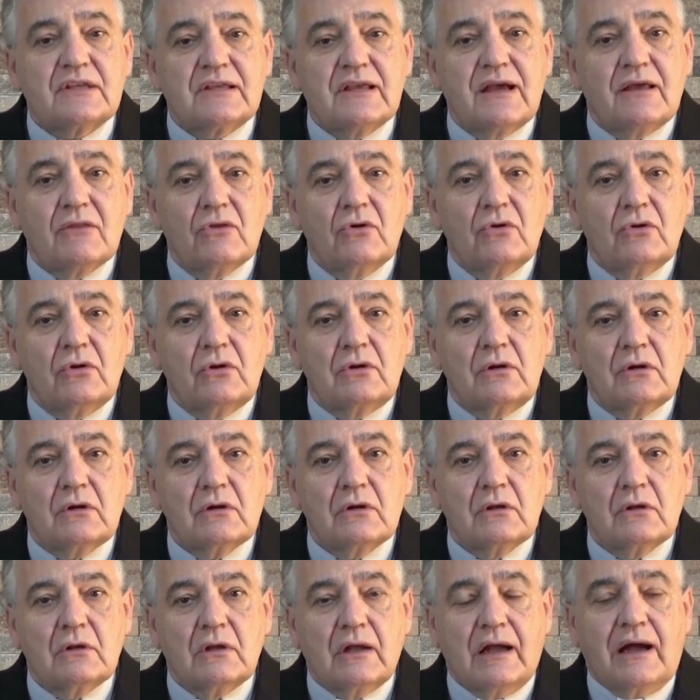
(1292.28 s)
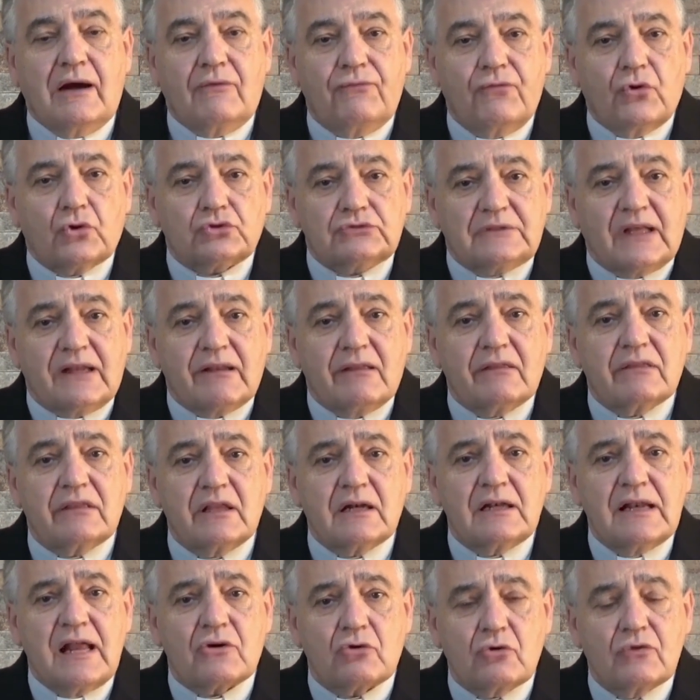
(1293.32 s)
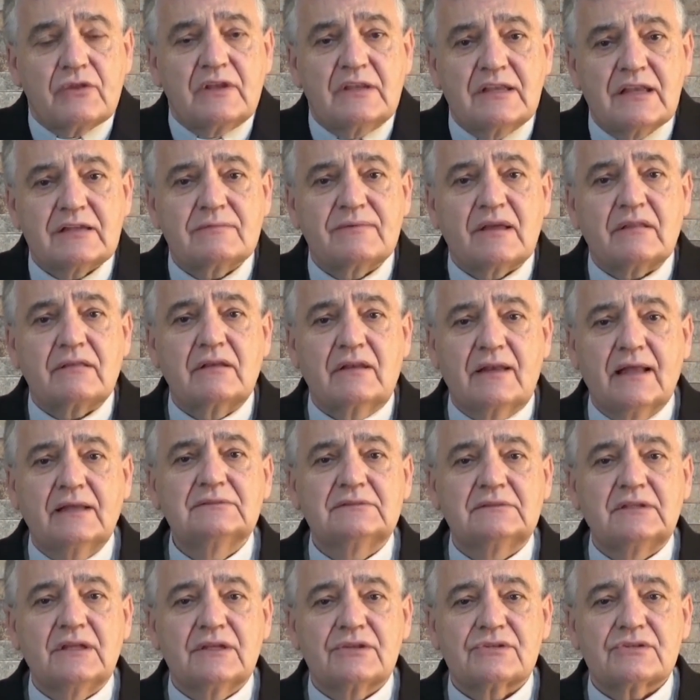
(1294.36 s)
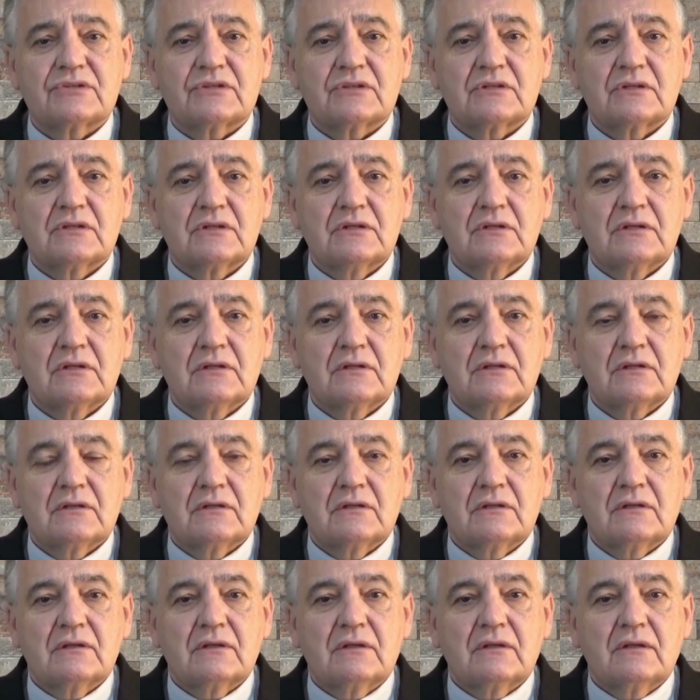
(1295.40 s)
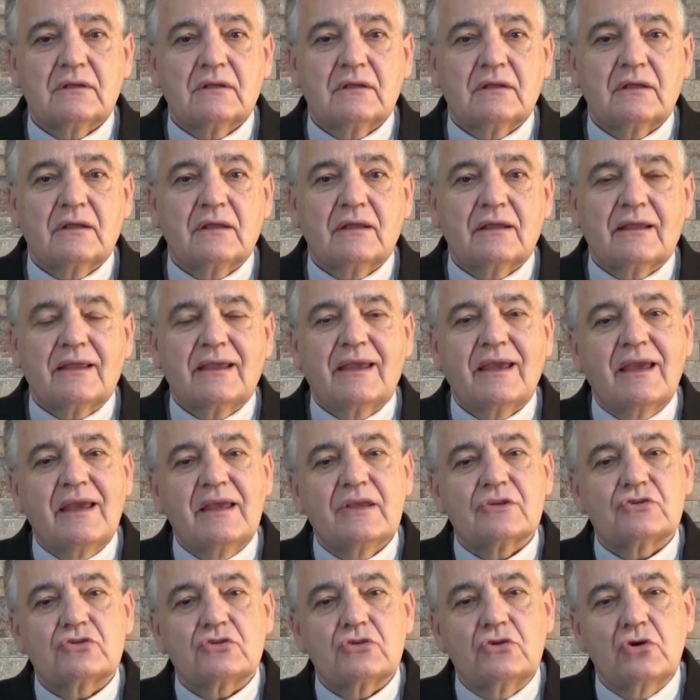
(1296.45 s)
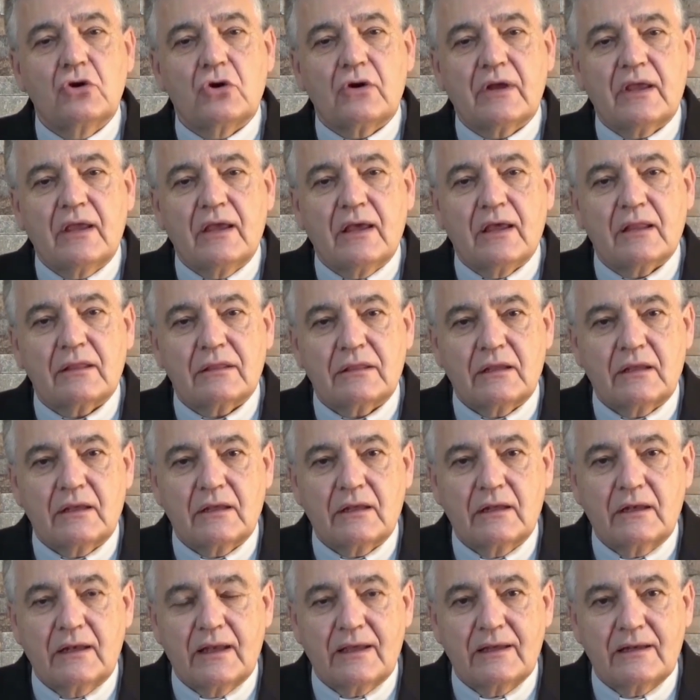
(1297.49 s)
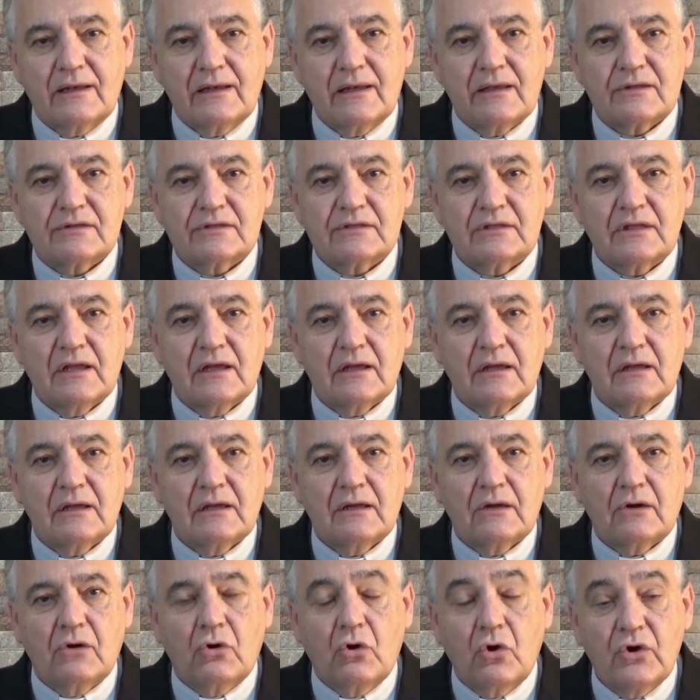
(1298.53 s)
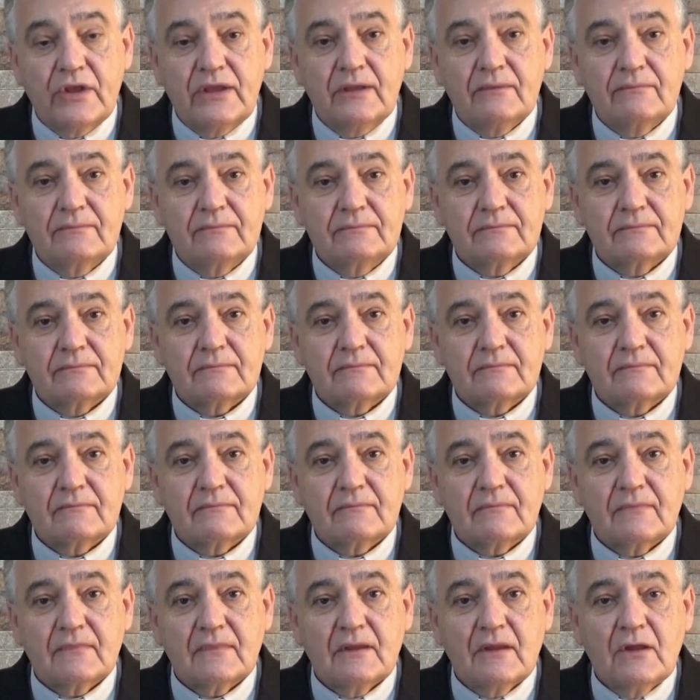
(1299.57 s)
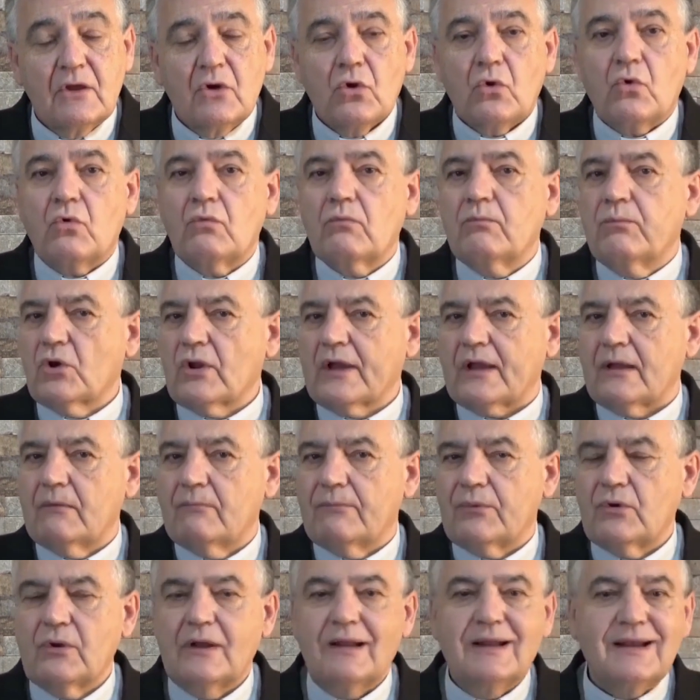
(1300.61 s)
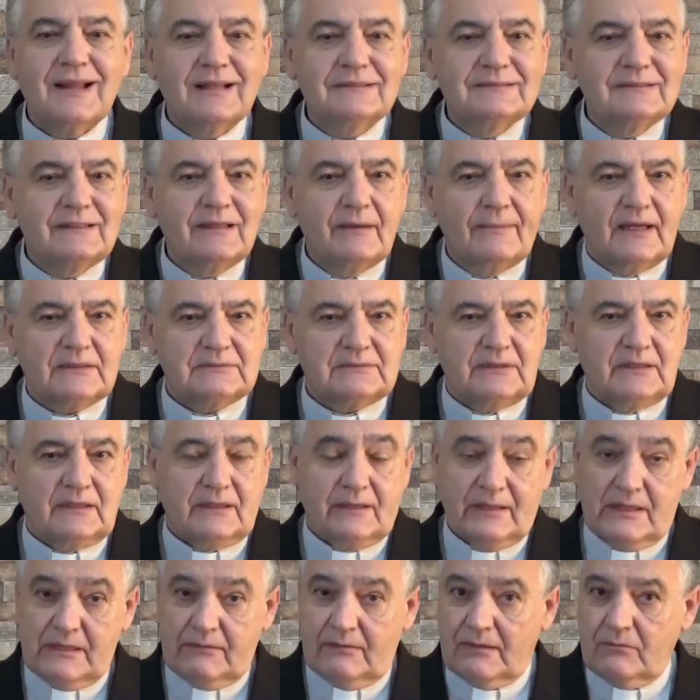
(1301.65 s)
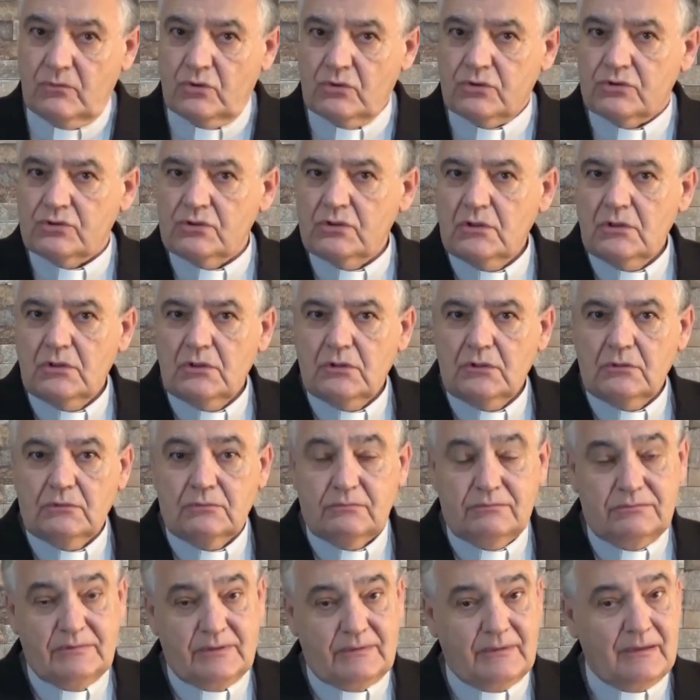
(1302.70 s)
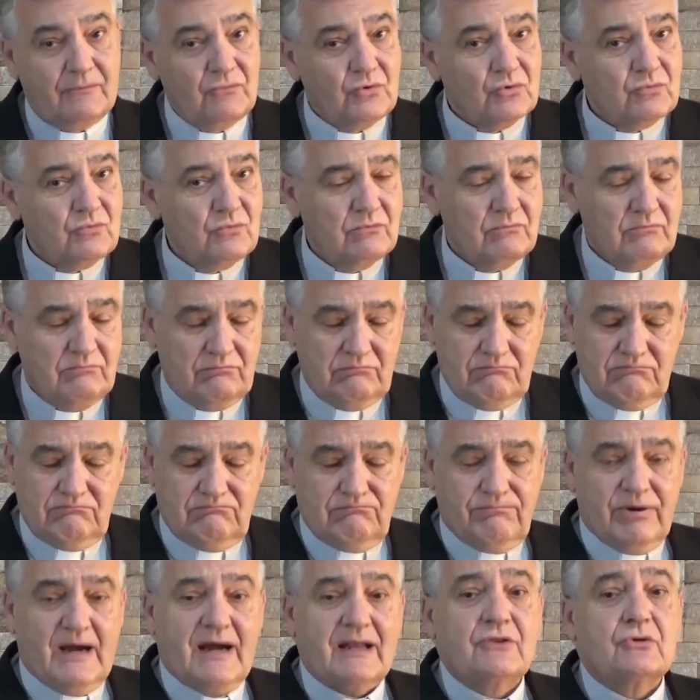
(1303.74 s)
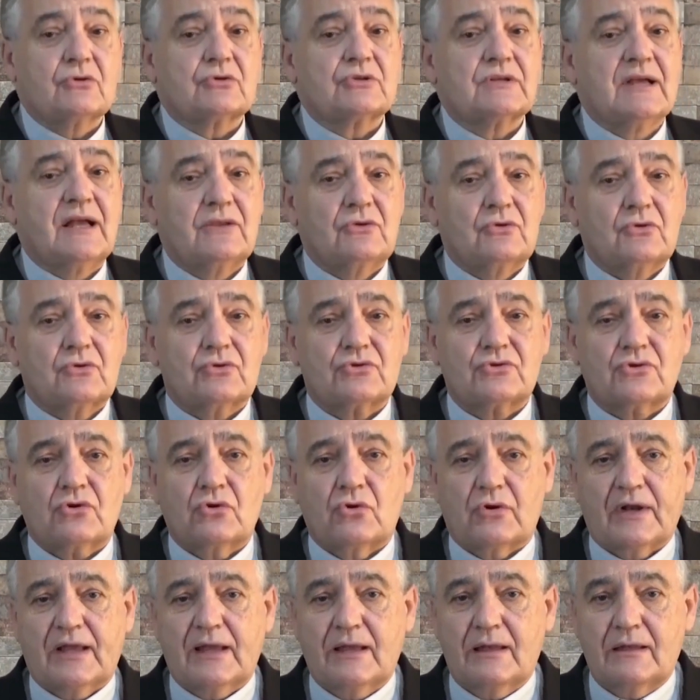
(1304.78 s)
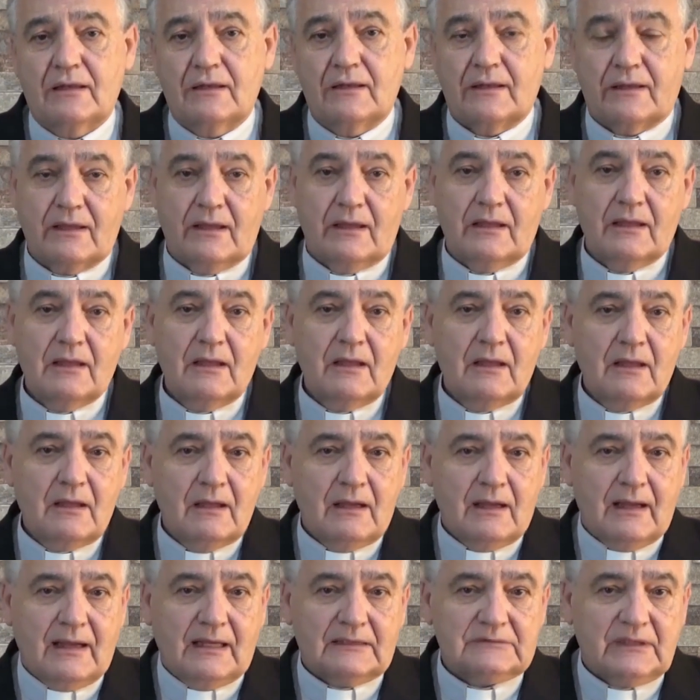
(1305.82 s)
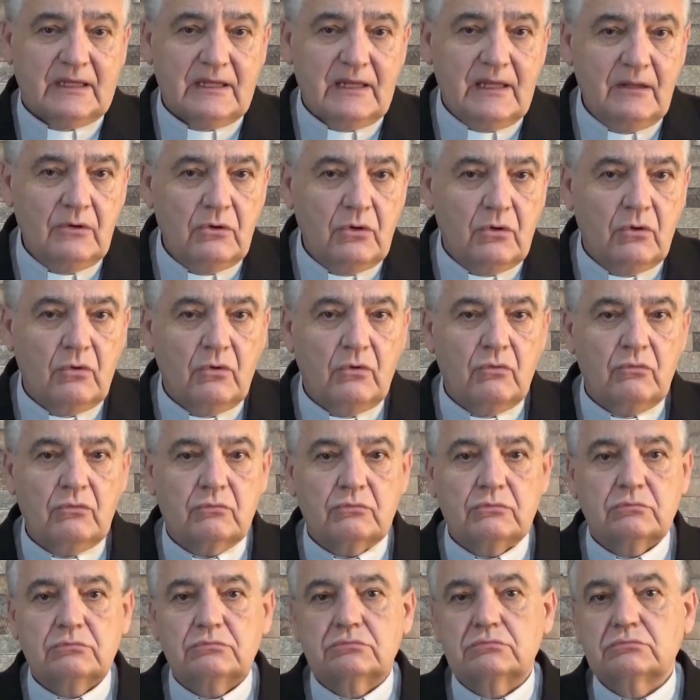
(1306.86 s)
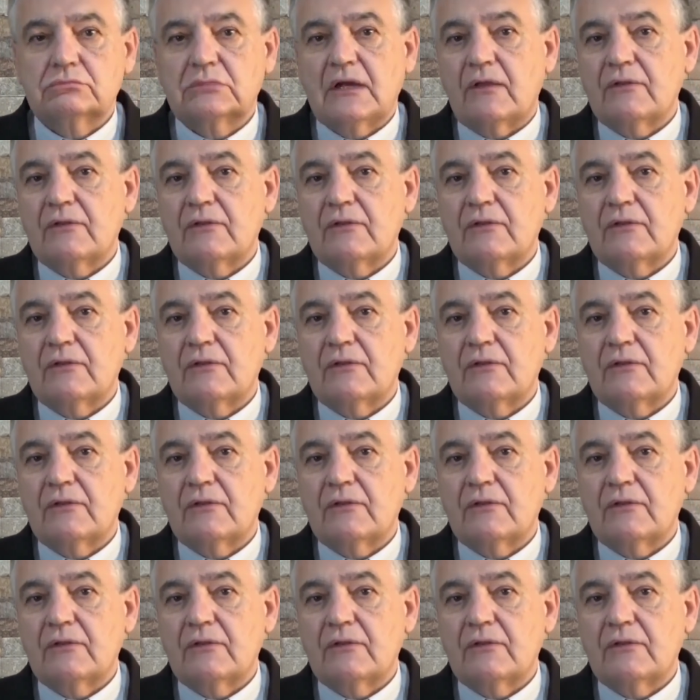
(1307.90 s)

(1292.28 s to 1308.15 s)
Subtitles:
has had one of its schisms now with the recent declaration of fiducia supplicans. The great basic debate is to suppress the concept of sin and sexual relations outside marriage